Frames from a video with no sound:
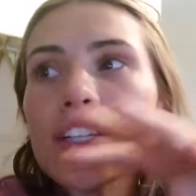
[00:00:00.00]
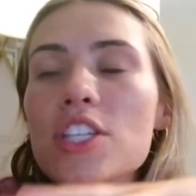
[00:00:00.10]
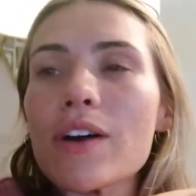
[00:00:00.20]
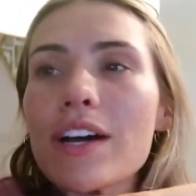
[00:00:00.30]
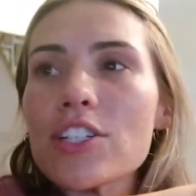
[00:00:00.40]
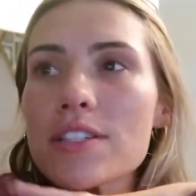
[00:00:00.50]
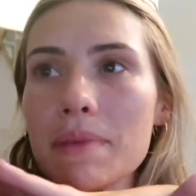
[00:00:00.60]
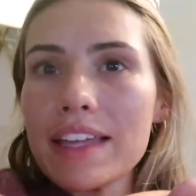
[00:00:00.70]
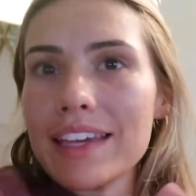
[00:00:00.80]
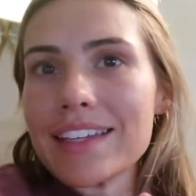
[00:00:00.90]
So I just
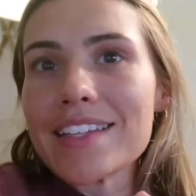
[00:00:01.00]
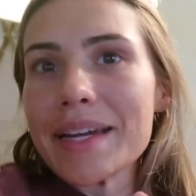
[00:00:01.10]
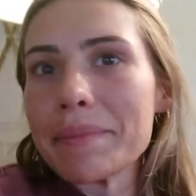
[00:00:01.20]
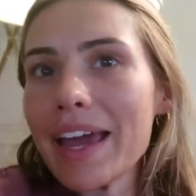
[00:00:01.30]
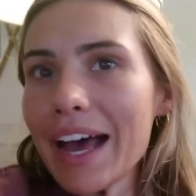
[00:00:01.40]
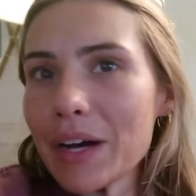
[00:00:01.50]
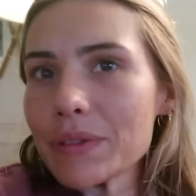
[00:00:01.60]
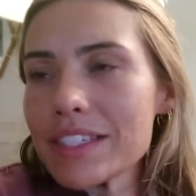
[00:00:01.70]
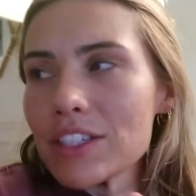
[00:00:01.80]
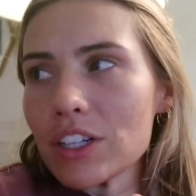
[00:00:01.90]
make the inside of my
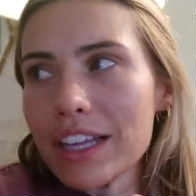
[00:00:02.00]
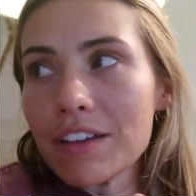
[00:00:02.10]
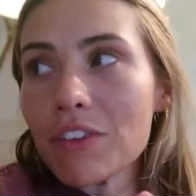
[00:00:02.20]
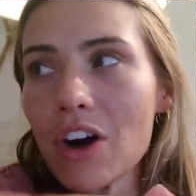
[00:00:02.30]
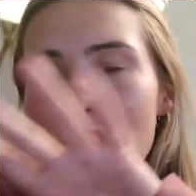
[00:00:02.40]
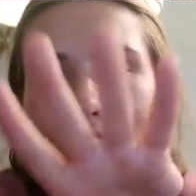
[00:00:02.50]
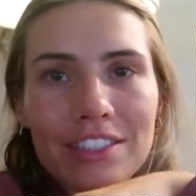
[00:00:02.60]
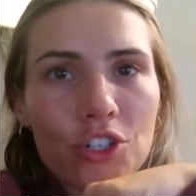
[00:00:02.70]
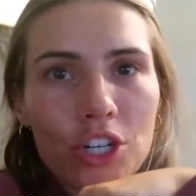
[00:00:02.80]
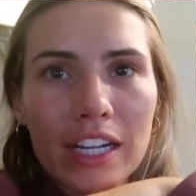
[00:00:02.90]
house look like fall
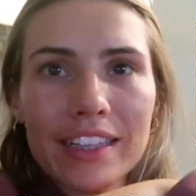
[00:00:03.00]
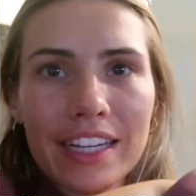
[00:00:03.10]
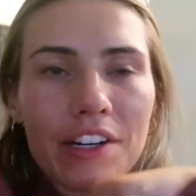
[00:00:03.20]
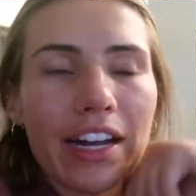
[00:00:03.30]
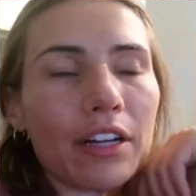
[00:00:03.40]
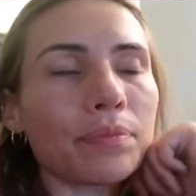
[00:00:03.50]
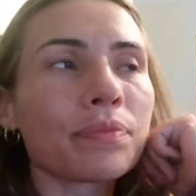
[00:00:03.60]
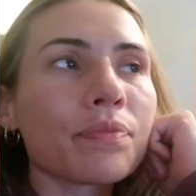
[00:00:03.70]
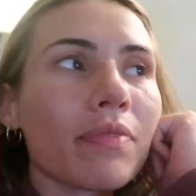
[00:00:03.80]
and crank the air down.